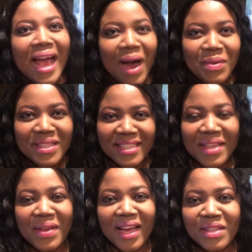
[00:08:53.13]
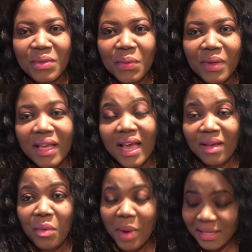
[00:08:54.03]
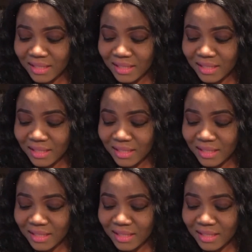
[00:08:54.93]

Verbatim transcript: I will see you guys when we. Hey, what's